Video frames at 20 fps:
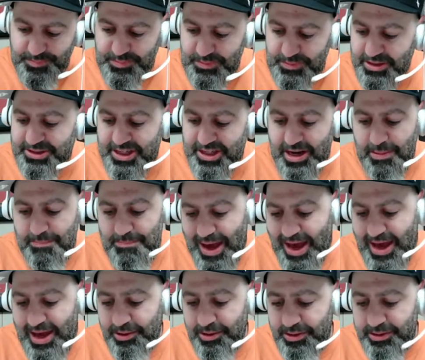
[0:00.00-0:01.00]
I say they
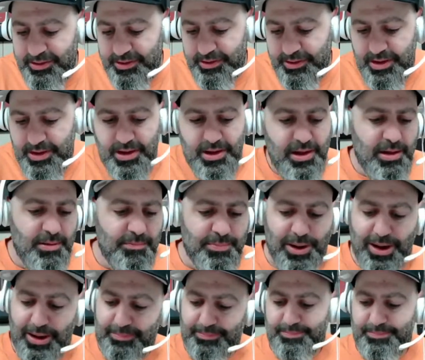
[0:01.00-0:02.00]
battled,
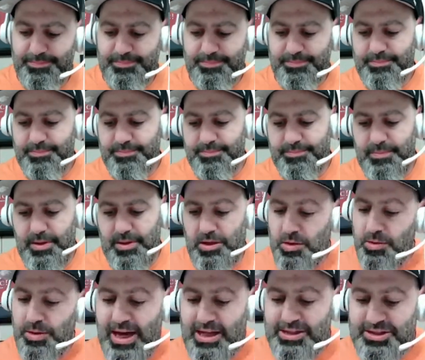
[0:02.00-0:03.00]
but
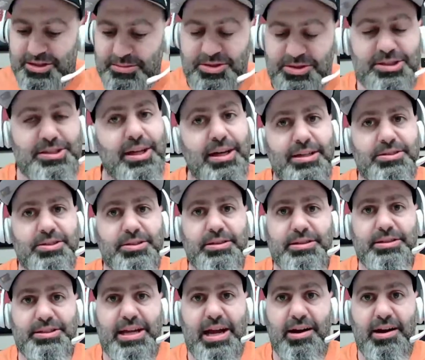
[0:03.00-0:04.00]
you got some studs on
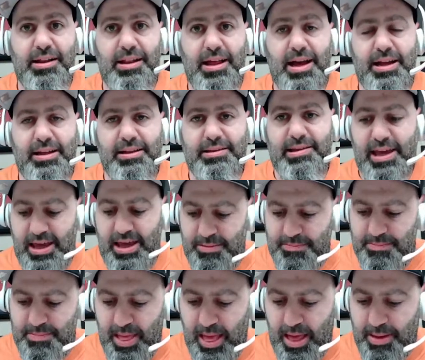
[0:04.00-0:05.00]
this Carolina
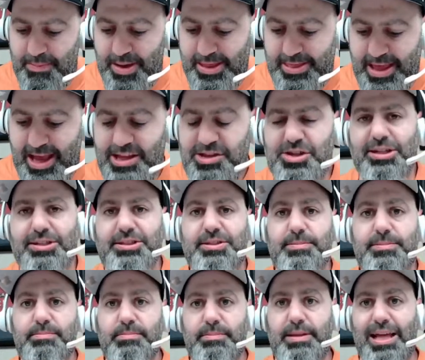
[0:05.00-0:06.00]
team. I mean, they
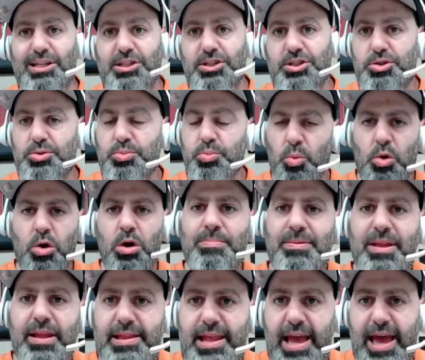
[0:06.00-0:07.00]
swarm
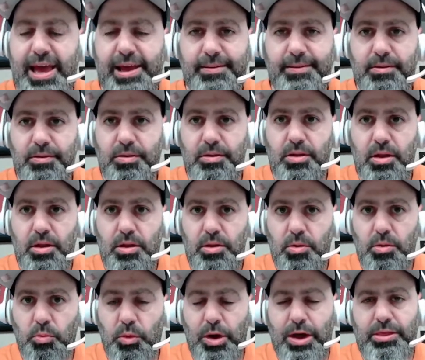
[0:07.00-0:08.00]
the net
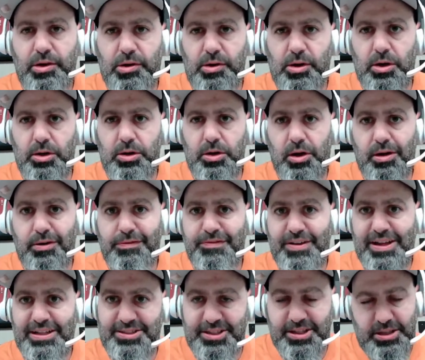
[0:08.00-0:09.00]
when they're on
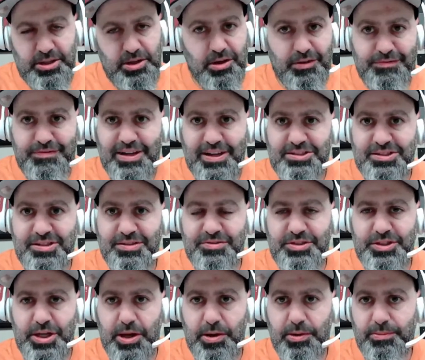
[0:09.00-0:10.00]
offense in the offensive
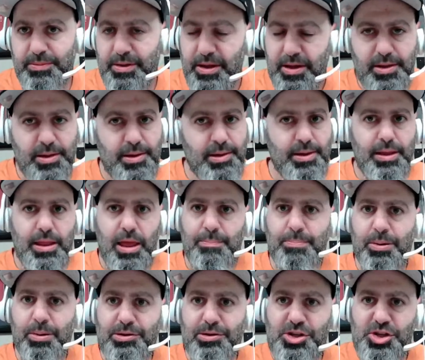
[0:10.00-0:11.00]
zone. They
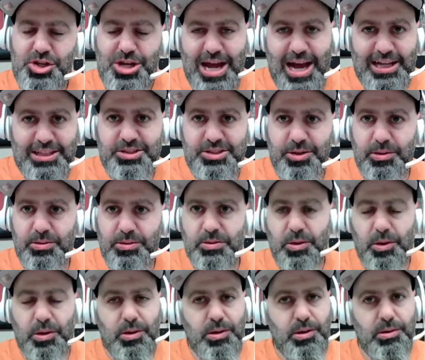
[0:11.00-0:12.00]
put shots on
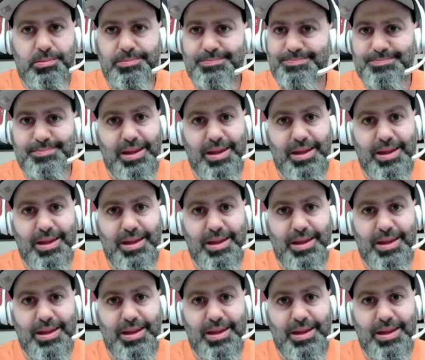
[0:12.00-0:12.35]
goal.